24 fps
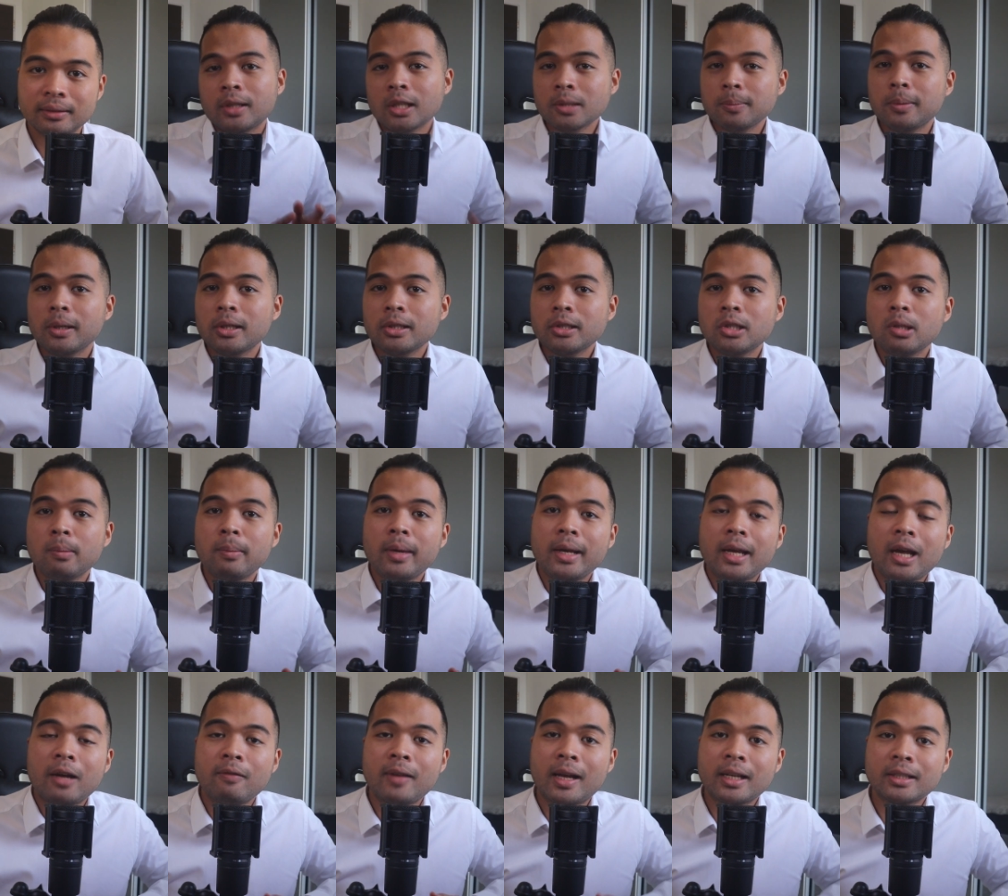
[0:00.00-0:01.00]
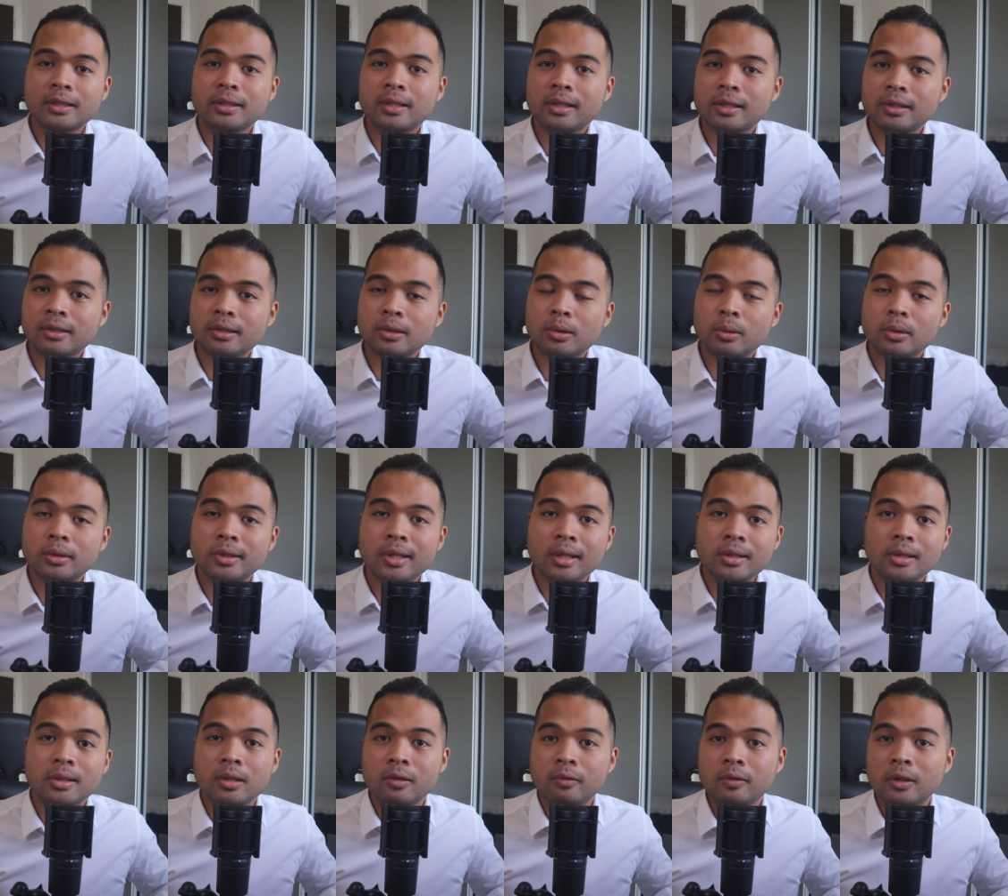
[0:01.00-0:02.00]
That's because you may have access to
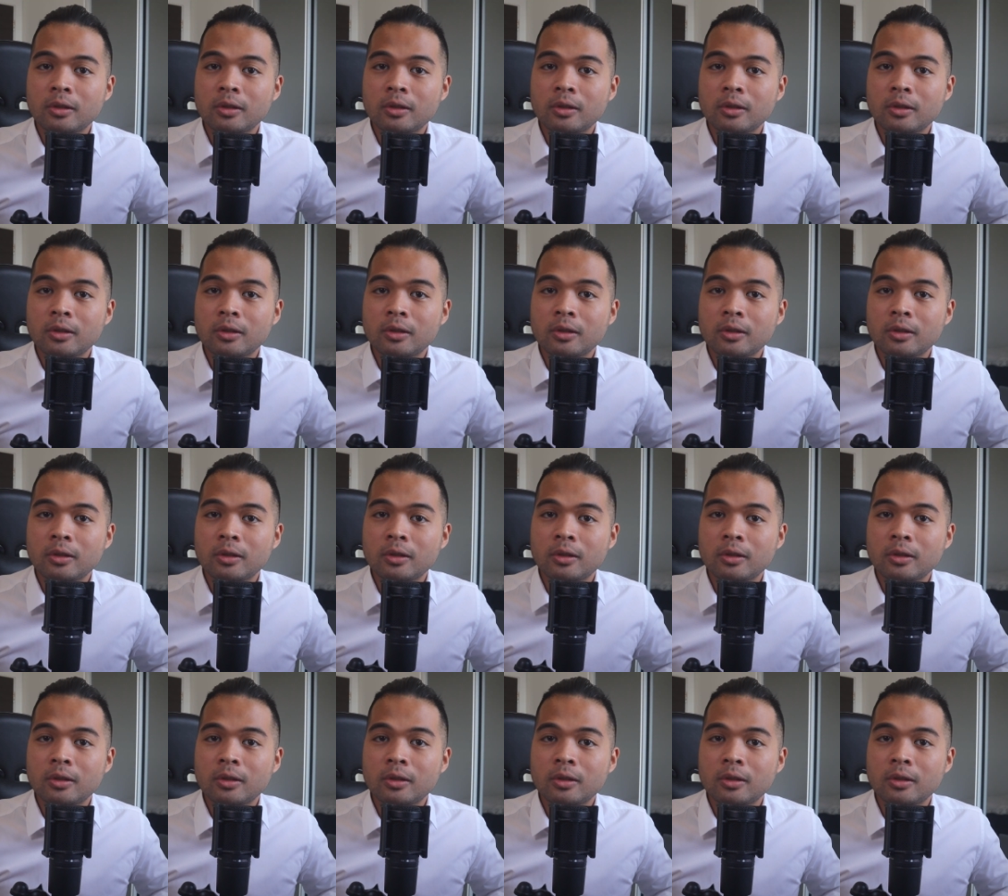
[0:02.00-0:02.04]
sensitive